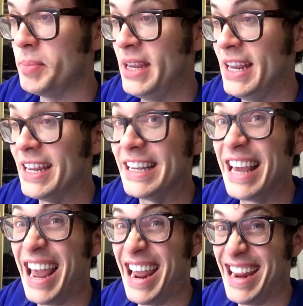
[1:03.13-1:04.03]
Being
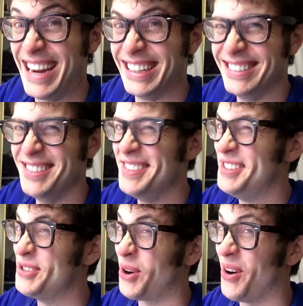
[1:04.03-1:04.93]
gay.
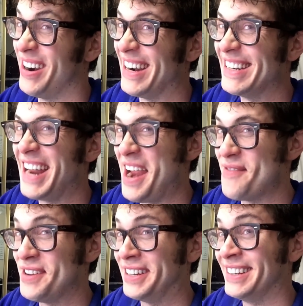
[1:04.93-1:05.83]
Sorry,
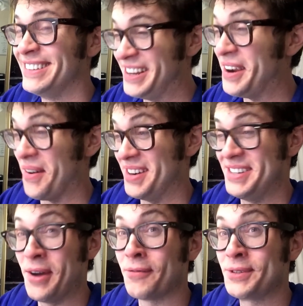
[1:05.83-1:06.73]
David. You go to
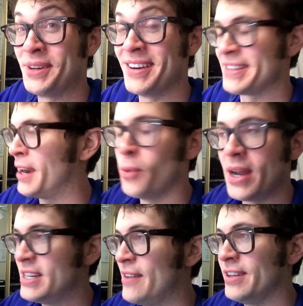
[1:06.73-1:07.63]
jail for two years. I don't know why
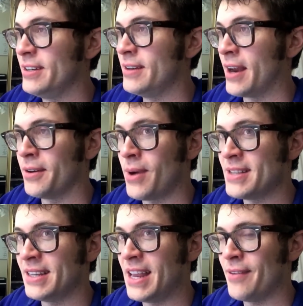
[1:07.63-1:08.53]
David, dude. I don't know why I
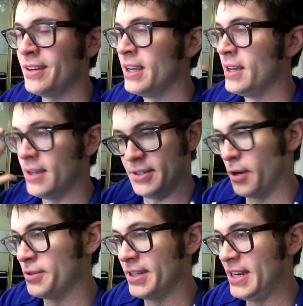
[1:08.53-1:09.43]
said David. It
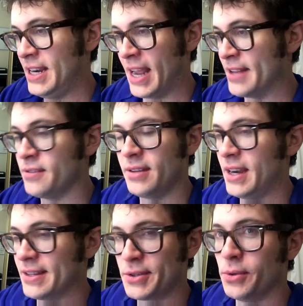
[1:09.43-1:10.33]
starts with a D, ends with a D.
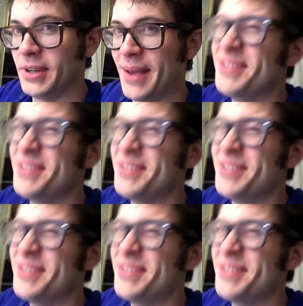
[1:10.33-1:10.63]
It's a cool name.